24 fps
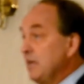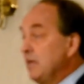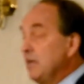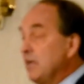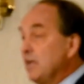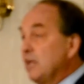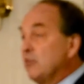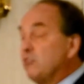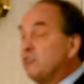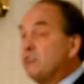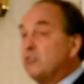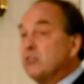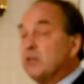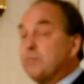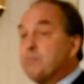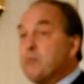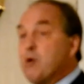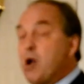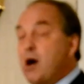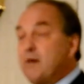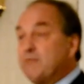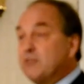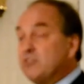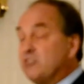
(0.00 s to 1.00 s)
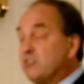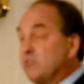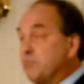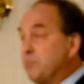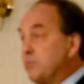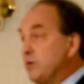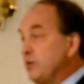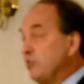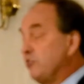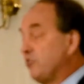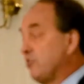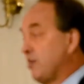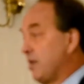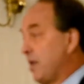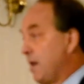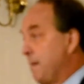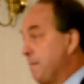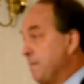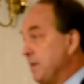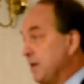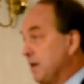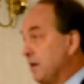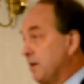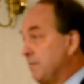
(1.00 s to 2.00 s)
is to the province of British
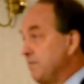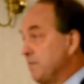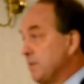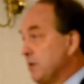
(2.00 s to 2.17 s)
Columbia